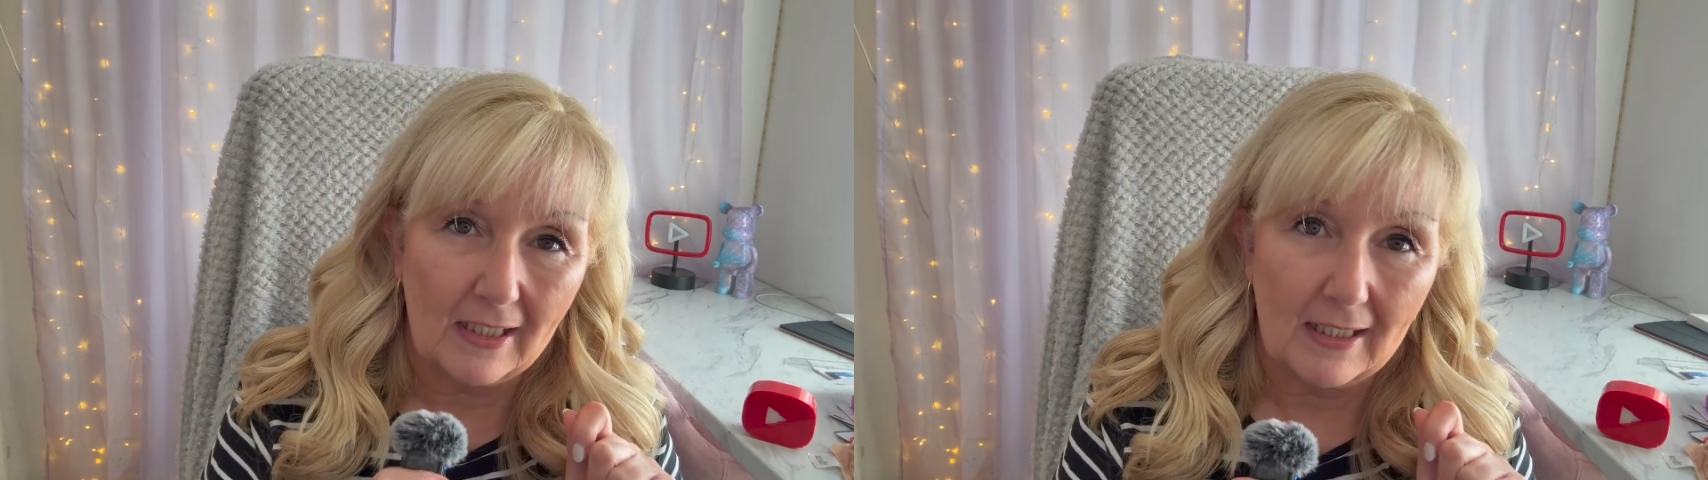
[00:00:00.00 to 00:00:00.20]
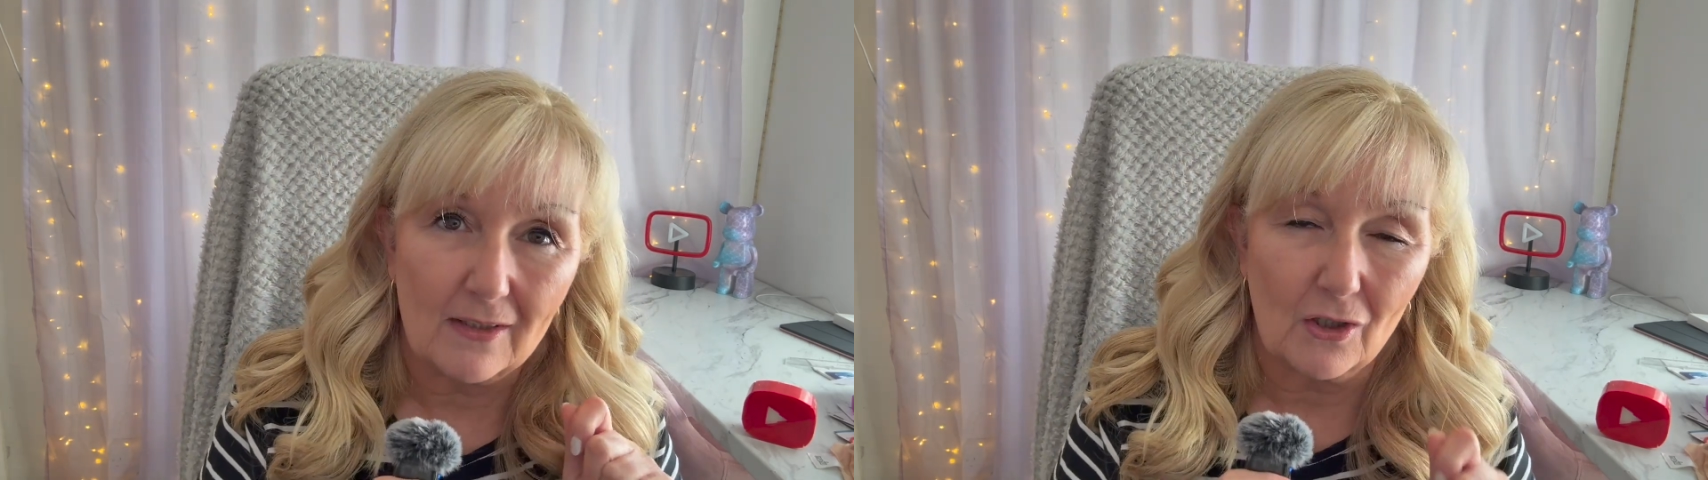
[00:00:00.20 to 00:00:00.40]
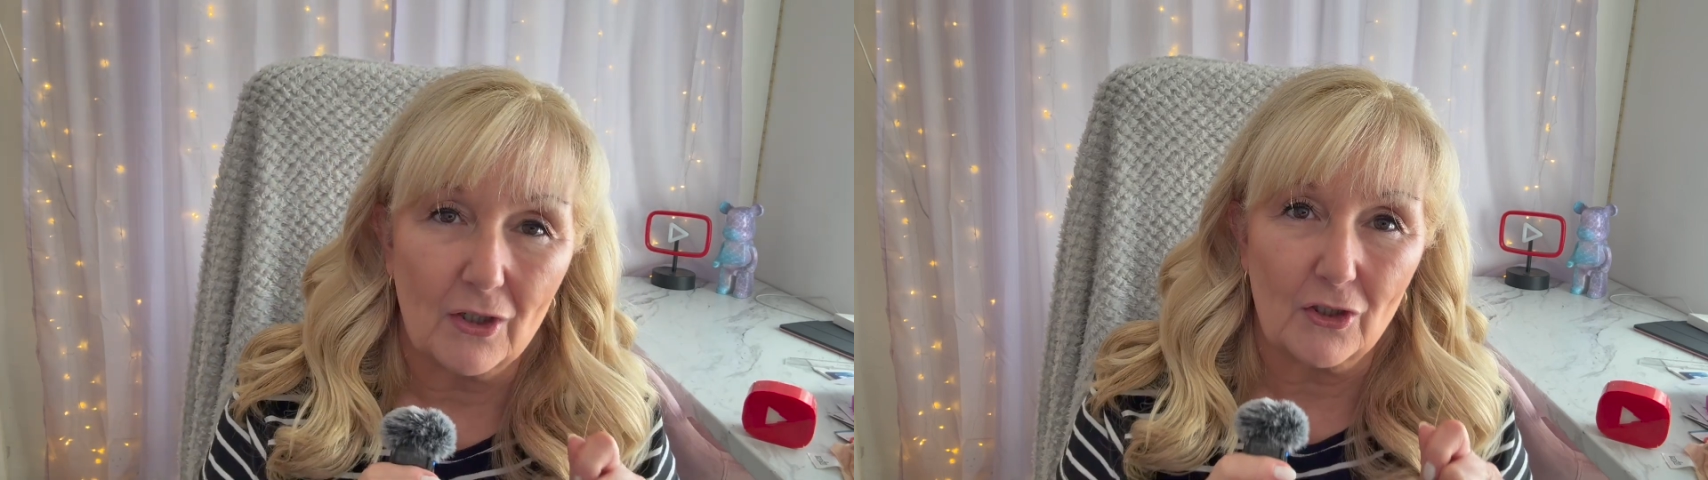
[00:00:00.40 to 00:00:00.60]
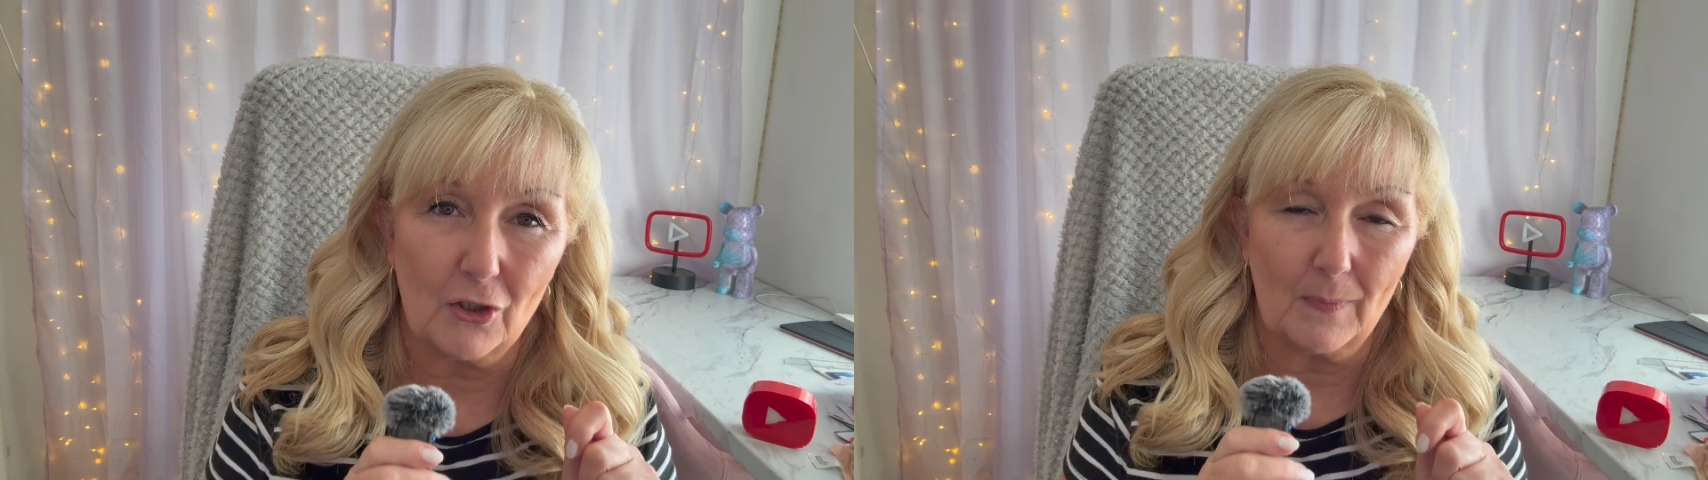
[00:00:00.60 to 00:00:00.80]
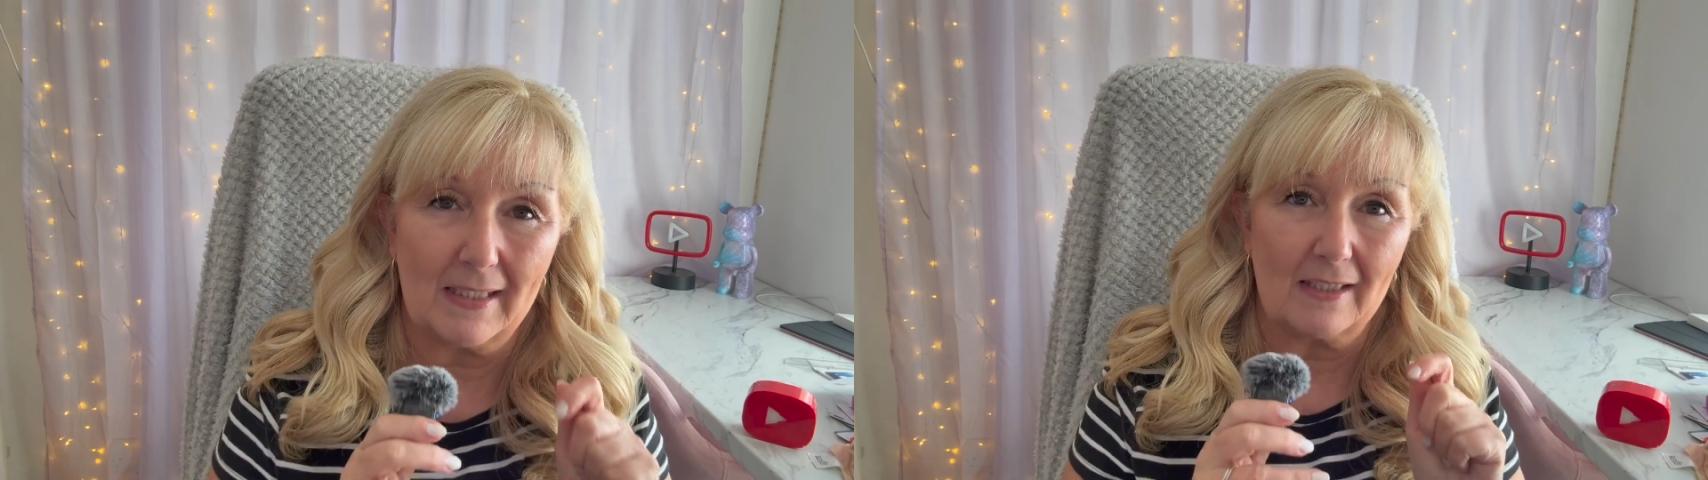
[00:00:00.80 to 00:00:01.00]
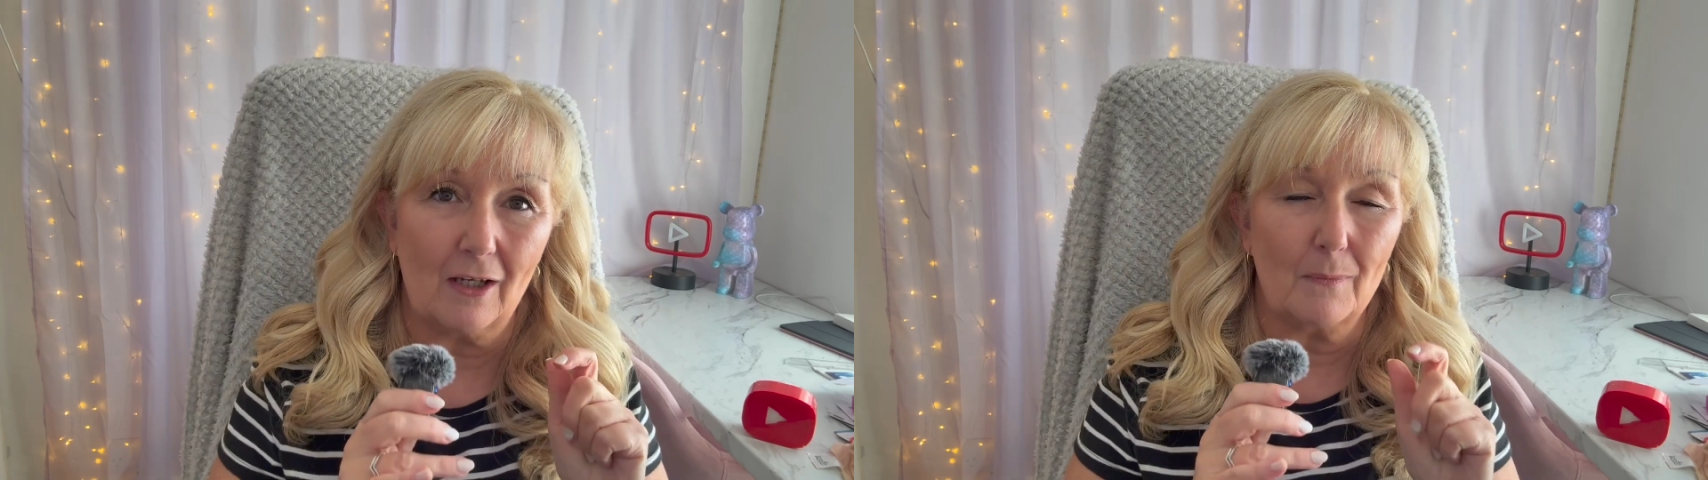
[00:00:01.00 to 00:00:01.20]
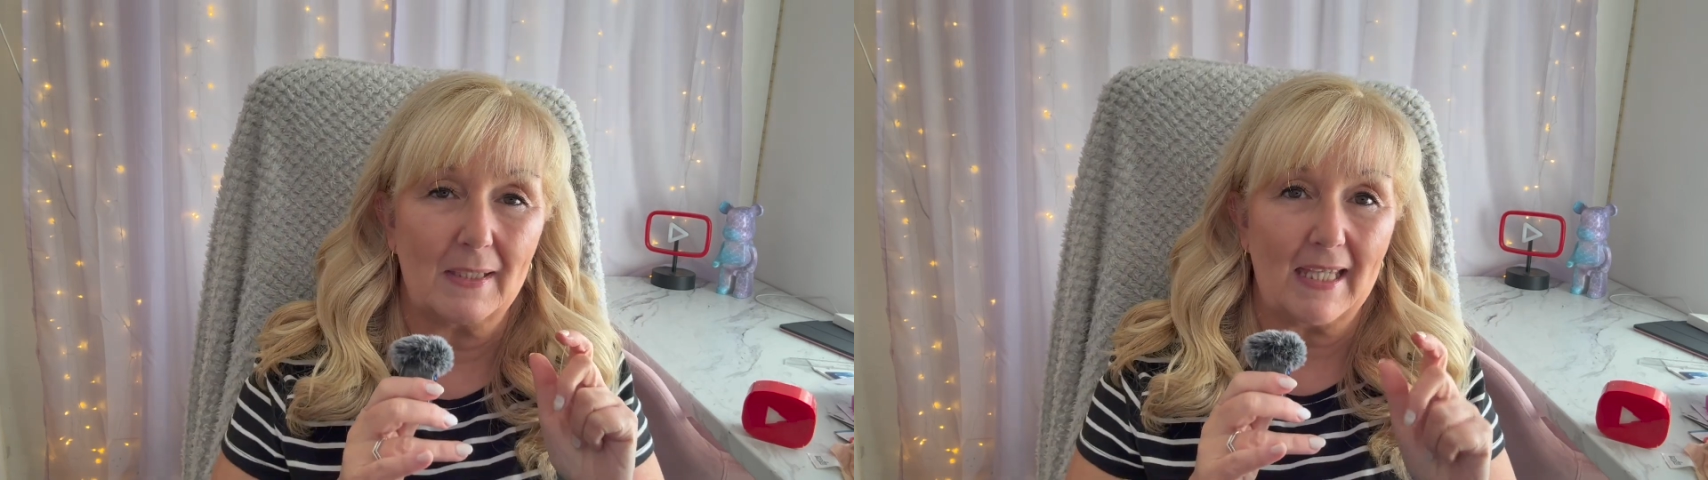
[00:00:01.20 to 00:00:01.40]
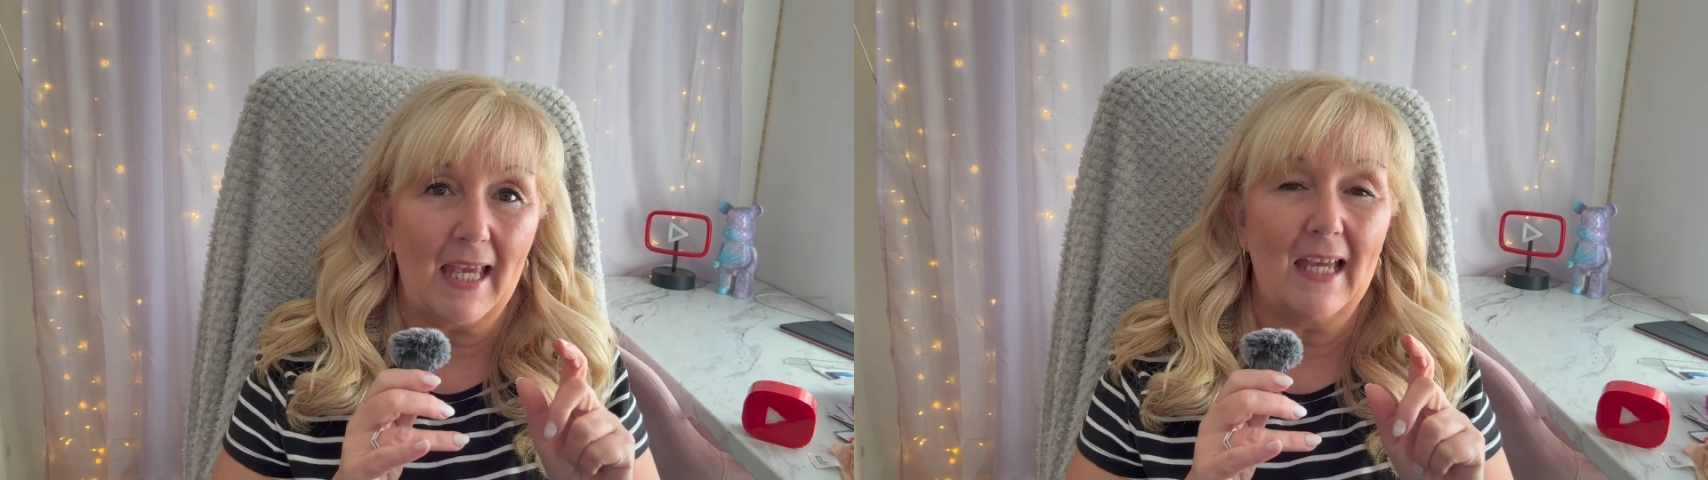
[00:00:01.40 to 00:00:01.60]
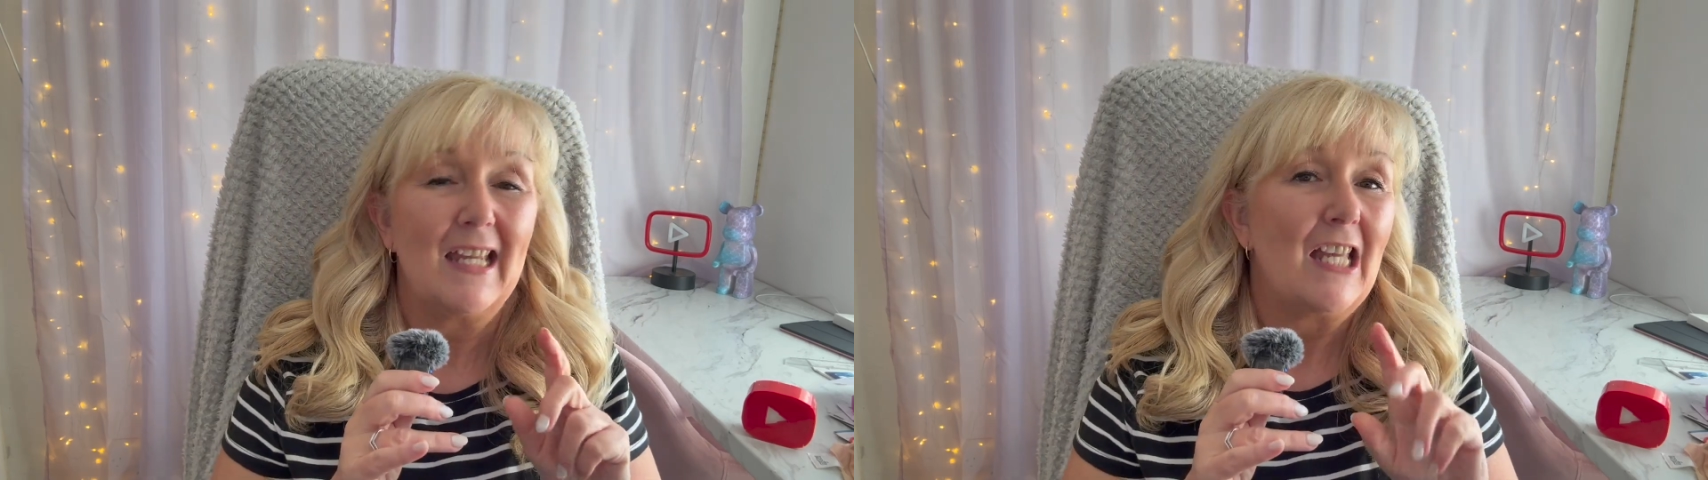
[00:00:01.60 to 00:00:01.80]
the entire 2 weeks that I was there.